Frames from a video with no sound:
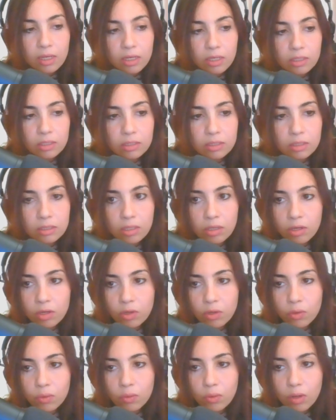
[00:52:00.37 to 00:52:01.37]

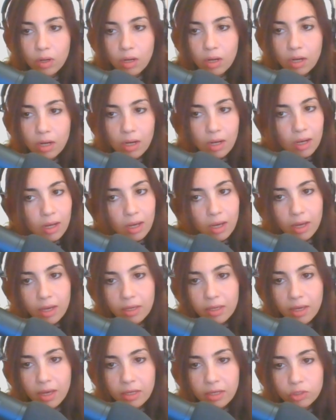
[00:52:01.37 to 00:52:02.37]
So I
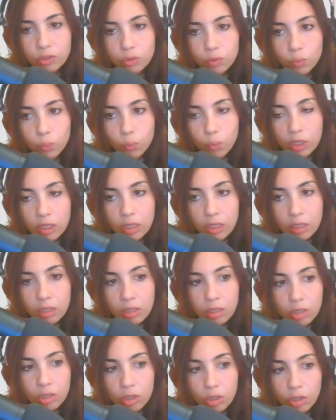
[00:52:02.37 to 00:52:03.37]
guess we
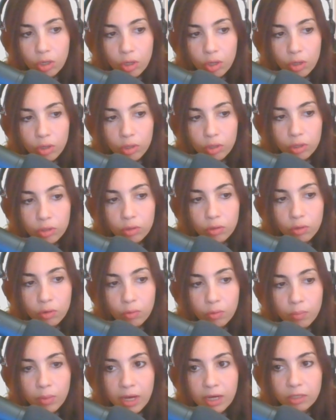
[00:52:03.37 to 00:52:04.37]
could
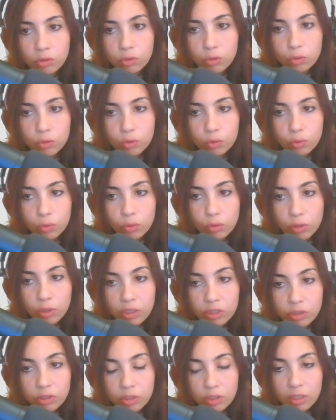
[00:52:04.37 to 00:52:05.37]
go back to store
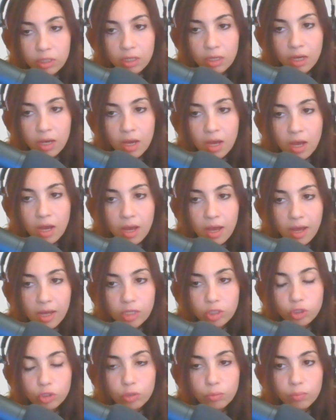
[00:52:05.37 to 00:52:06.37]
listing
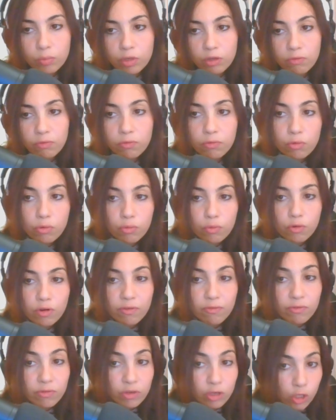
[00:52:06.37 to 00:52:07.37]
and submit for
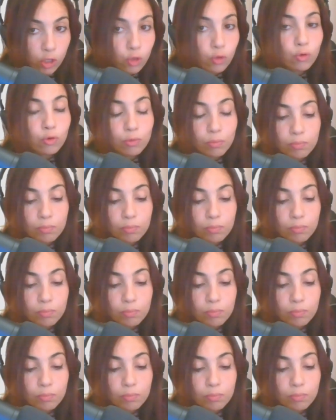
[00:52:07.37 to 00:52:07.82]
review.